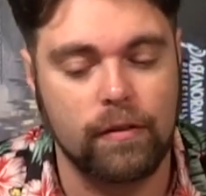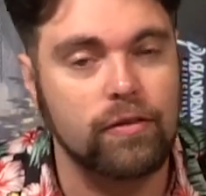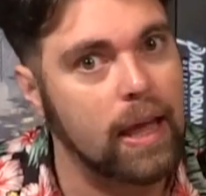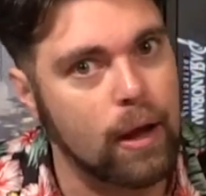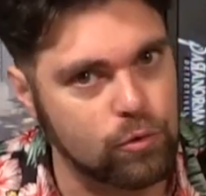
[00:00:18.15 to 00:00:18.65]
of
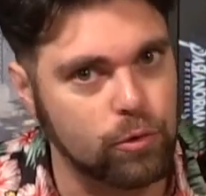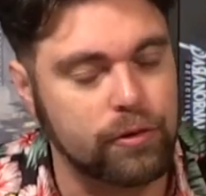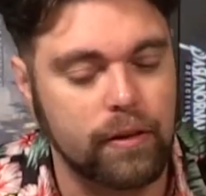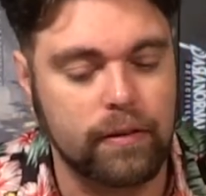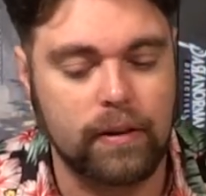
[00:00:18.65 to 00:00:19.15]

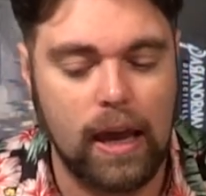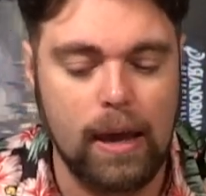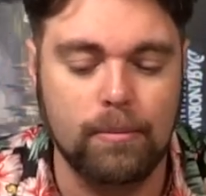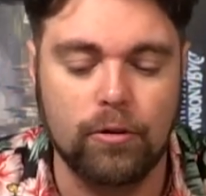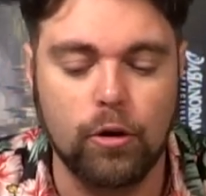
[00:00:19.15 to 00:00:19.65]
scoundrels in this
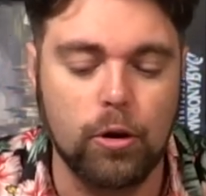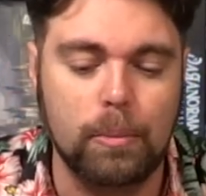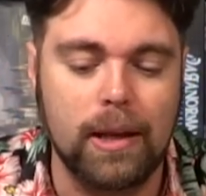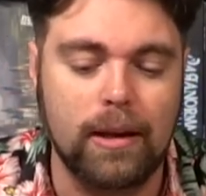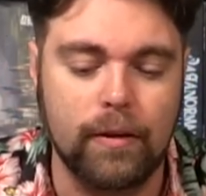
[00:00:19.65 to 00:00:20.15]
game, so you're going to
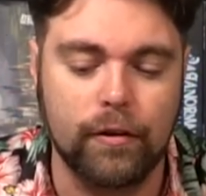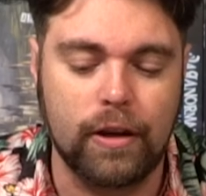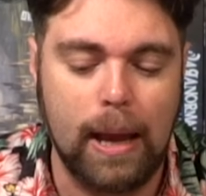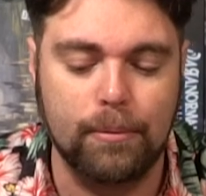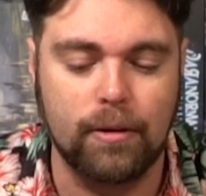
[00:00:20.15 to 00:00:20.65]
be getting
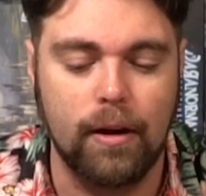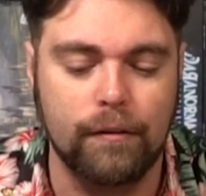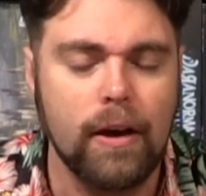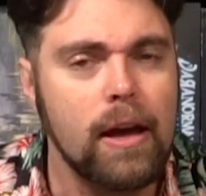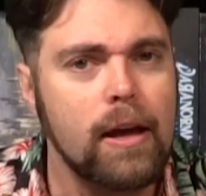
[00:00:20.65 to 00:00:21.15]
different types of